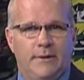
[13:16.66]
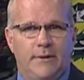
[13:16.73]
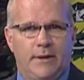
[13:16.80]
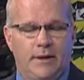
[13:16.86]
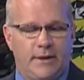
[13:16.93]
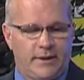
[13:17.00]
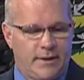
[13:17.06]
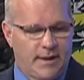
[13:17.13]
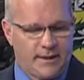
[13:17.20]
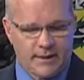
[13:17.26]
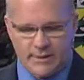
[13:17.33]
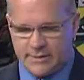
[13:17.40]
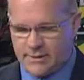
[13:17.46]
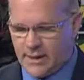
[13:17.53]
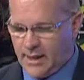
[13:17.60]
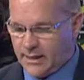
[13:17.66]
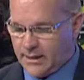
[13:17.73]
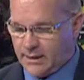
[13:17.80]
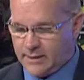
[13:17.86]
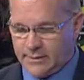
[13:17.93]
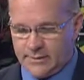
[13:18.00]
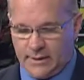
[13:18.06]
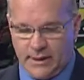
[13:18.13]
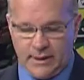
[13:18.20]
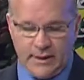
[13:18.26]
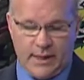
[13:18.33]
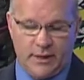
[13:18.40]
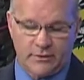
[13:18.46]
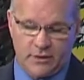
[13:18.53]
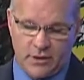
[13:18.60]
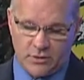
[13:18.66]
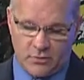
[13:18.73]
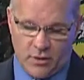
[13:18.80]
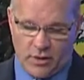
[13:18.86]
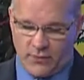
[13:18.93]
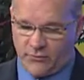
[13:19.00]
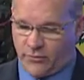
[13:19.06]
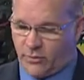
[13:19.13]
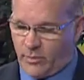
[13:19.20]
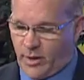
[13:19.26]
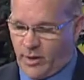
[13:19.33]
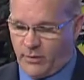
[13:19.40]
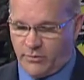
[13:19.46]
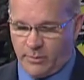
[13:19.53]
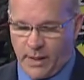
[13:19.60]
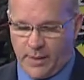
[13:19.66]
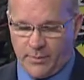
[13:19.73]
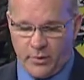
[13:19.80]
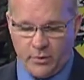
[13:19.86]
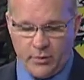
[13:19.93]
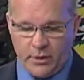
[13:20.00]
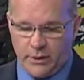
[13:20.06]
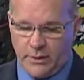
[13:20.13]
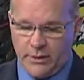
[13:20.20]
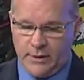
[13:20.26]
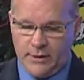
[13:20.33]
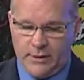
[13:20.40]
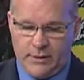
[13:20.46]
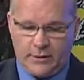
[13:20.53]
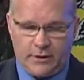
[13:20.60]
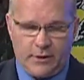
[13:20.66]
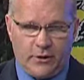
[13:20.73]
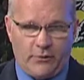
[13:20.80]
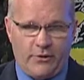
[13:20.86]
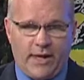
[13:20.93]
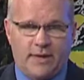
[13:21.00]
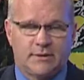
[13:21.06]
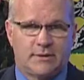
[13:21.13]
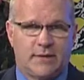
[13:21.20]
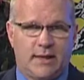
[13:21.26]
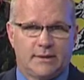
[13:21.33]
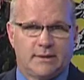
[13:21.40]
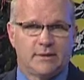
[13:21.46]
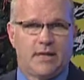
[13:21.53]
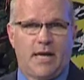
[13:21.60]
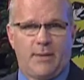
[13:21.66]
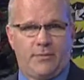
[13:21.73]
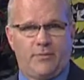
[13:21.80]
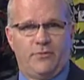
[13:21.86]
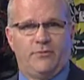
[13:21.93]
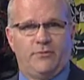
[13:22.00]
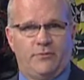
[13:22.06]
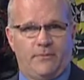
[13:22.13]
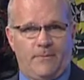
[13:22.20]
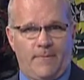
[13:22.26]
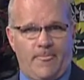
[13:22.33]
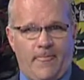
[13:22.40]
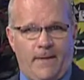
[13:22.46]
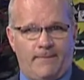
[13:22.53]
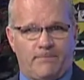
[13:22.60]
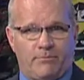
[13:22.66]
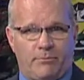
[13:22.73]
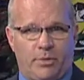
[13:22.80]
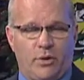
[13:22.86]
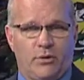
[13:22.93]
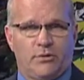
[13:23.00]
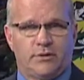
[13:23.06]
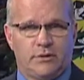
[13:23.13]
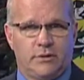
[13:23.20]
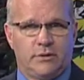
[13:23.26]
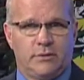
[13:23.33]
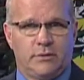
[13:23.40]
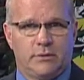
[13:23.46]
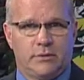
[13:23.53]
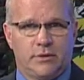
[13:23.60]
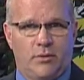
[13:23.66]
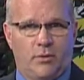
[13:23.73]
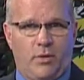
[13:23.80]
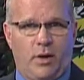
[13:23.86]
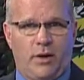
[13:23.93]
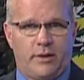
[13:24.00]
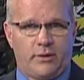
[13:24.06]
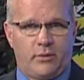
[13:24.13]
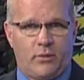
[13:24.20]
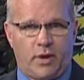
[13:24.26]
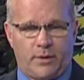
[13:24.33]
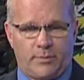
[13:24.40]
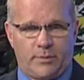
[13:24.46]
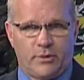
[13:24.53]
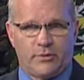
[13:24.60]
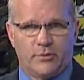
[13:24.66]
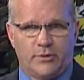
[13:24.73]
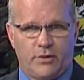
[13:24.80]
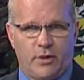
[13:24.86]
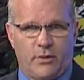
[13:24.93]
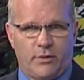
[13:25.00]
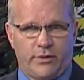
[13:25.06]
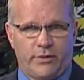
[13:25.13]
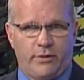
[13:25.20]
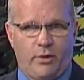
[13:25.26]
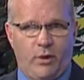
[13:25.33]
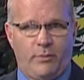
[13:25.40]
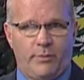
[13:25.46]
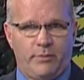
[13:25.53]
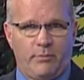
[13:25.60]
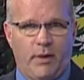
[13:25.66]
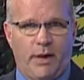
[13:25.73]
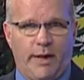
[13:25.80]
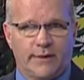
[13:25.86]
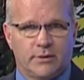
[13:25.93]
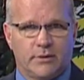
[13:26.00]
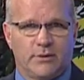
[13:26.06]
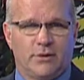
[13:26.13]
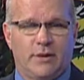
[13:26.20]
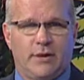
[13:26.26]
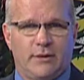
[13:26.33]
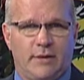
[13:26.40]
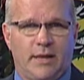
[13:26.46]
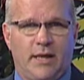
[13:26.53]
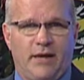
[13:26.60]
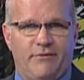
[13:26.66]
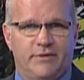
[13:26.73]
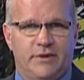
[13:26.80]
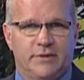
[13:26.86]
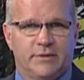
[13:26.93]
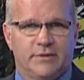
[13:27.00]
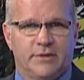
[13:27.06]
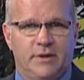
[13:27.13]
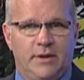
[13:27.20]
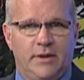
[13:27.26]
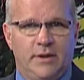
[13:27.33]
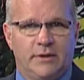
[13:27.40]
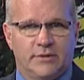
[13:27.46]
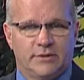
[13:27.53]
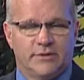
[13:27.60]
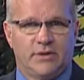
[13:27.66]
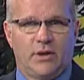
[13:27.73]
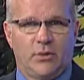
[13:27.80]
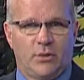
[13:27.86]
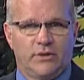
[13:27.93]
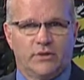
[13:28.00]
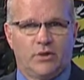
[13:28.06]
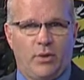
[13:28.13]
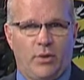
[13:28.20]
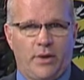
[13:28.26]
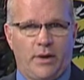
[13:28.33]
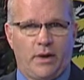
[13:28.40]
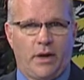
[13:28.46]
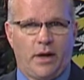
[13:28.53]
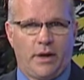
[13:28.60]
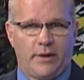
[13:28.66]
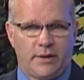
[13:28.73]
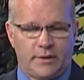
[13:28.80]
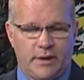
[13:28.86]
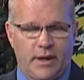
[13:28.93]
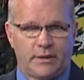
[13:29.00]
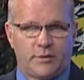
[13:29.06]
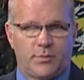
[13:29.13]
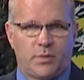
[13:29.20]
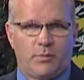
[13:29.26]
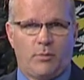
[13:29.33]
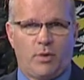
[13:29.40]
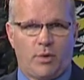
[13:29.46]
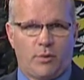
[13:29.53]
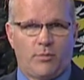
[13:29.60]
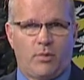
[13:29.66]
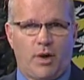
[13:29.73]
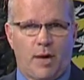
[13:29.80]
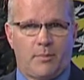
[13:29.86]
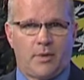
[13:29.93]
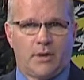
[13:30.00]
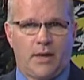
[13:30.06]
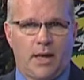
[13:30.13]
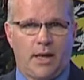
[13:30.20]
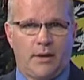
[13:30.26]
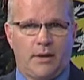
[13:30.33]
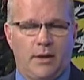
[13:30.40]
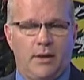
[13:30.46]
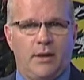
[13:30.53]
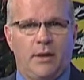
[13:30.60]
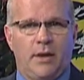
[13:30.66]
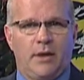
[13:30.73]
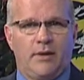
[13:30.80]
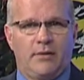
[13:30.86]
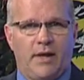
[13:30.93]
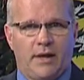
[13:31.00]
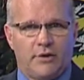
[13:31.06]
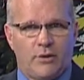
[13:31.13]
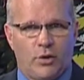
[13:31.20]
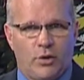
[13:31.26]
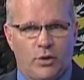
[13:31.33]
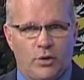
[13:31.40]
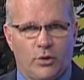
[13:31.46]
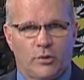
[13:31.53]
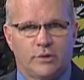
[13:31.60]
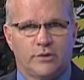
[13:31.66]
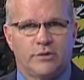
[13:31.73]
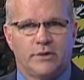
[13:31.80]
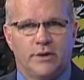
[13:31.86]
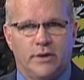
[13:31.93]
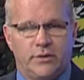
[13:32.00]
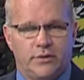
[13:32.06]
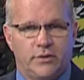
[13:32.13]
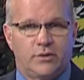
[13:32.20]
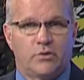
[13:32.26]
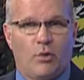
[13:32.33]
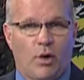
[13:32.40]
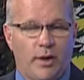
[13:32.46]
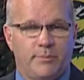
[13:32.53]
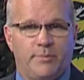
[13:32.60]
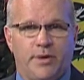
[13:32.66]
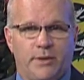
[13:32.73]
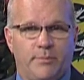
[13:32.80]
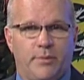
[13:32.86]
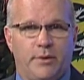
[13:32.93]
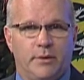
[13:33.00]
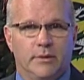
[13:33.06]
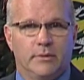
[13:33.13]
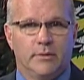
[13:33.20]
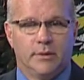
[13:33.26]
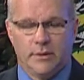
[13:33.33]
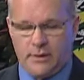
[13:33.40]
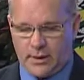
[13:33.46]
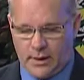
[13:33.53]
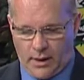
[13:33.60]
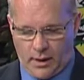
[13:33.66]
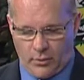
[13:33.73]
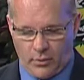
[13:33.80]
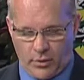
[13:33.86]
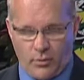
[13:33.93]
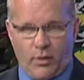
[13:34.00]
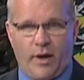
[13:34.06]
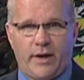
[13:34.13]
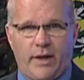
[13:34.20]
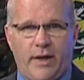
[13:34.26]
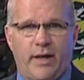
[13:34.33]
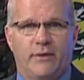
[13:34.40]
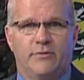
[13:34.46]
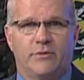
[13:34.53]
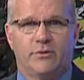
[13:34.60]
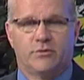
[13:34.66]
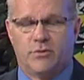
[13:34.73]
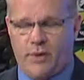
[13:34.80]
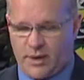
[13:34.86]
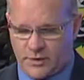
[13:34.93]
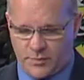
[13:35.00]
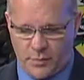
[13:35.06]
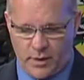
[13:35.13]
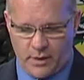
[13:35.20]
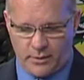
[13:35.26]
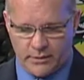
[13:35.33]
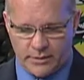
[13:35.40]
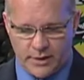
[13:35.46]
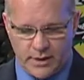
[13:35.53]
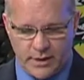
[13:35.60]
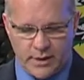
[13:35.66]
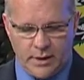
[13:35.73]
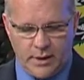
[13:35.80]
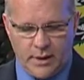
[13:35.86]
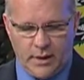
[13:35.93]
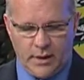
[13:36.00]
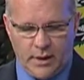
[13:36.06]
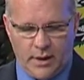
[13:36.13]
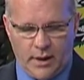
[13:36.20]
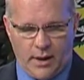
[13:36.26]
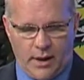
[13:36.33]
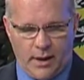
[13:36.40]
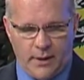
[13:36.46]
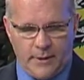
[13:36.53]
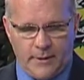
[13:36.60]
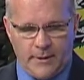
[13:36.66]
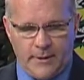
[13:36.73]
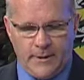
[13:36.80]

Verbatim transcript: Uh, not going to take it. And now she's running for mayor of Maplewood. You know, that's not the type of person you want. You want a person there with an open mind to look at the evidence, to see what's going on, and not to promote a propaganda that hurts and destroy people. Uh, we want to have this transparency uh,